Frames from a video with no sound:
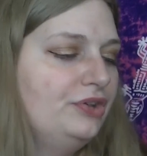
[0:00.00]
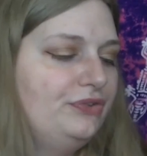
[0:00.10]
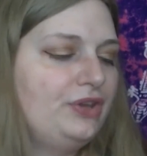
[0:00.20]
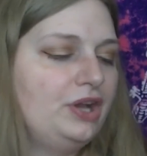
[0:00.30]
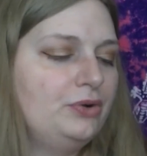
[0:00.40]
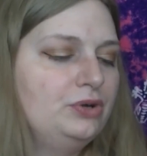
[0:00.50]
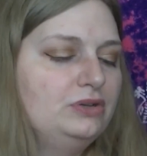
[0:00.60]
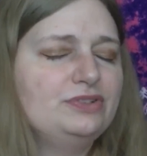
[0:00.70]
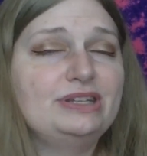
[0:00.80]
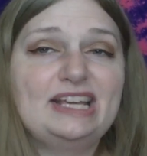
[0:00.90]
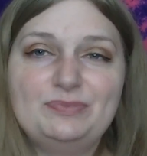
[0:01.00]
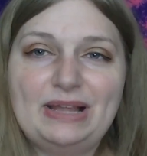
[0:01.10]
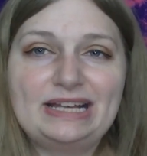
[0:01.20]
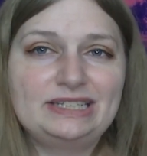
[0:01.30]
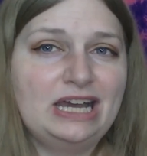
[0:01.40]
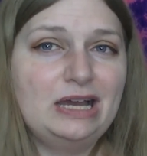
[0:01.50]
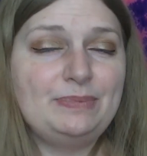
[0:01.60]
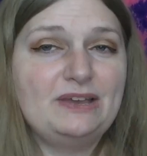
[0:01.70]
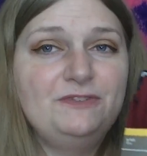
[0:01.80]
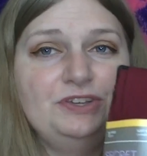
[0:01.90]
So with a nice black top,
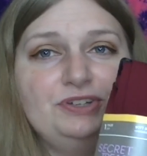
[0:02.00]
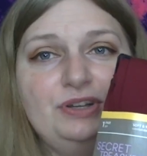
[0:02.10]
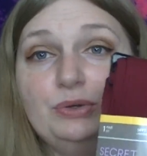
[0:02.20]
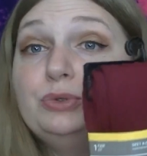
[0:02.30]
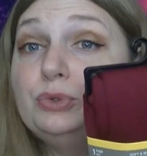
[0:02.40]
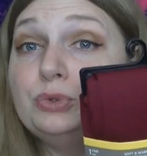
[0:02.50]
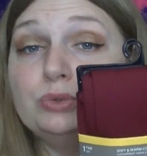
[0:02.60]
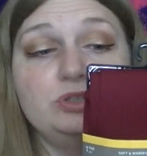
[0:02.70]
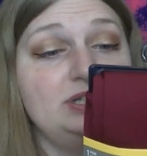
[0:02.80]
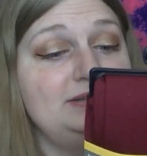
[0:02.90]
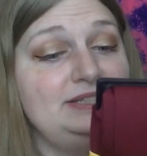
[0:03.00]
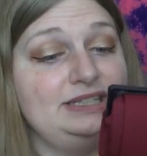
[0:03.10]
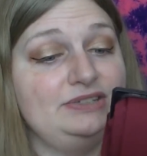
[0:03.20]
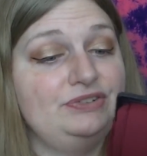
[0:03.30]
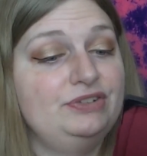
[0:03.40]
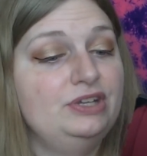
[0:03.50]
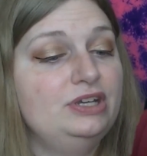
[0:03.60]
I figured, ooh, look at these.